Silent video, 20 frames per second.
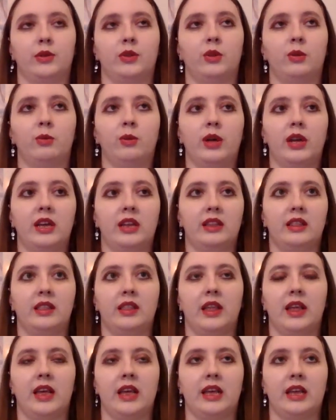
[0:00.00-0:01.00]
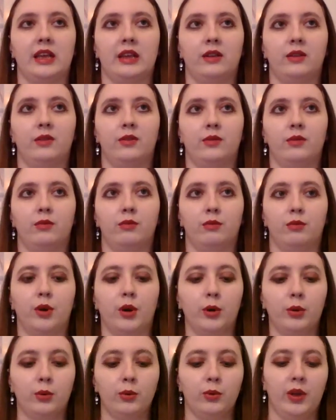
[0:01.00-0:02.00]
the way they
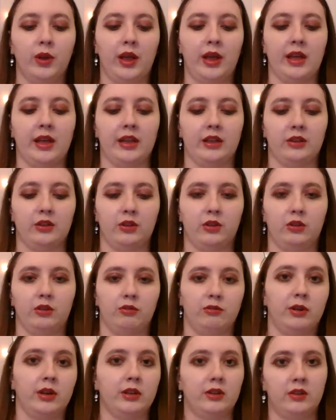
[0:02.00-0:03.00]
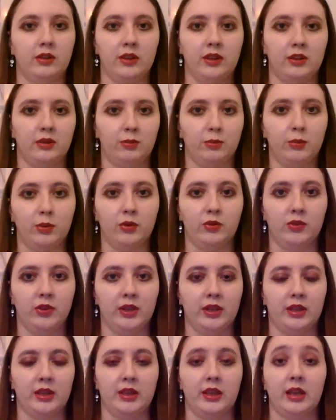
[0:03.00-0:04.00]
wrote and directed this
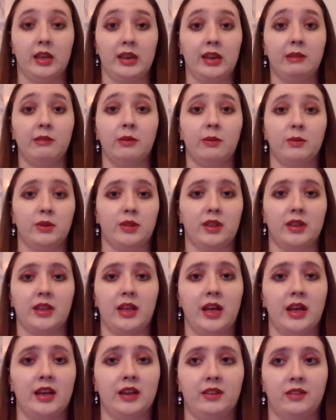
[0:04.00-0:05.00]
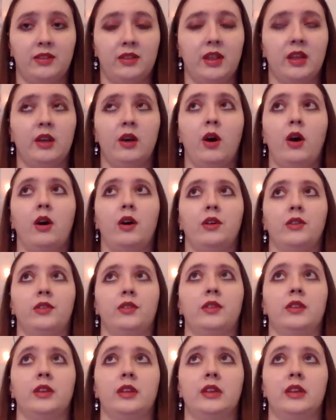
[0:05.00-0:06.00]
movie and even with the cast they
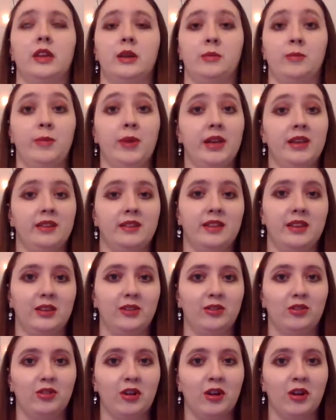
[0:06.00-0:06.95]
all did an amazing